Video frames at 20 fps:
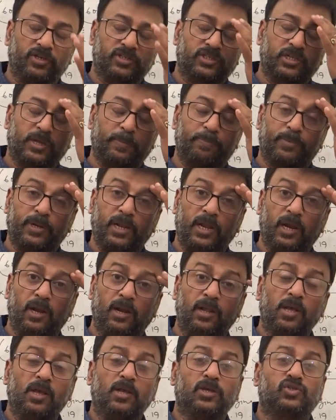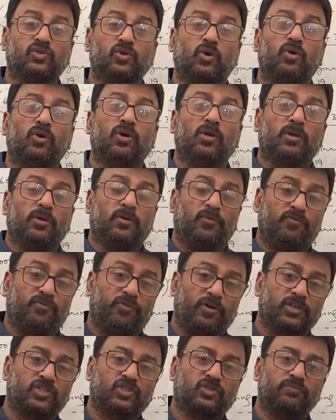April, so
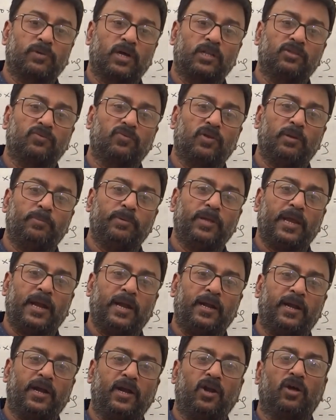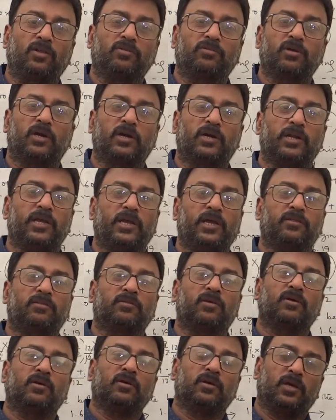first month will be ended on
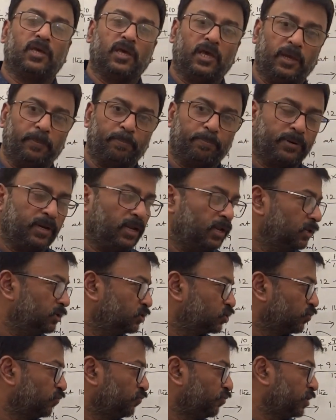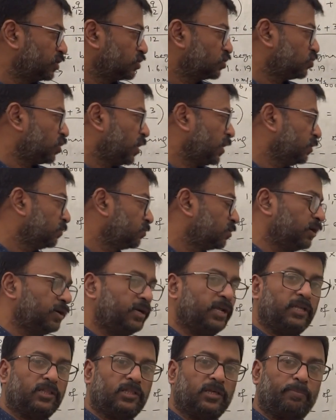30th April. So first drawing
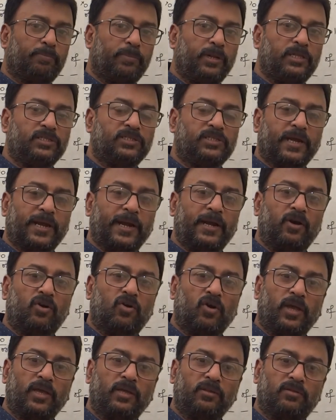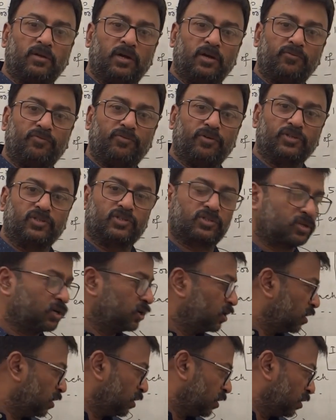30th April, second drawing
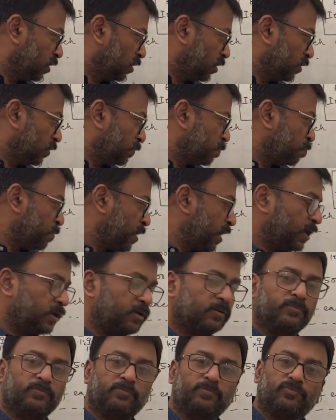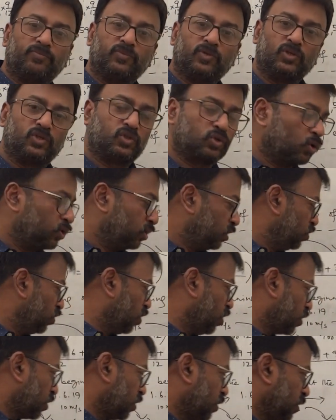31st May. So
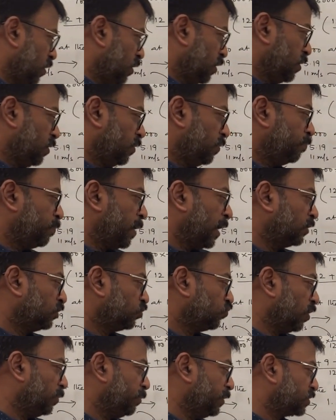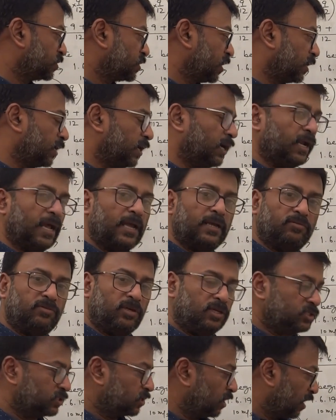your month will be started like
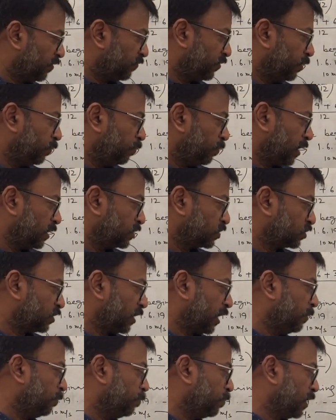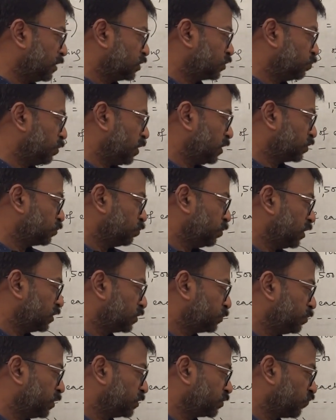this, 11 plus 10 plus.
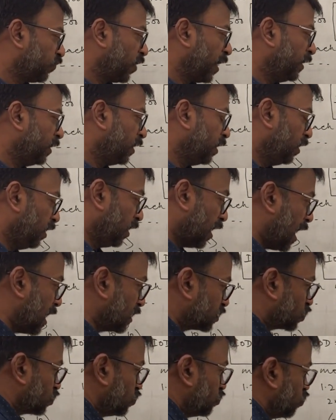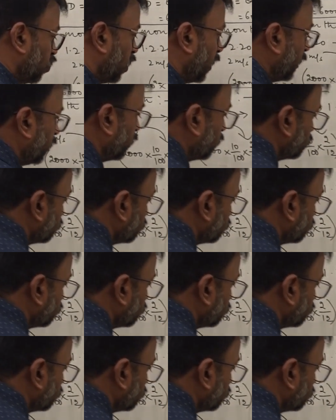Final last drawing,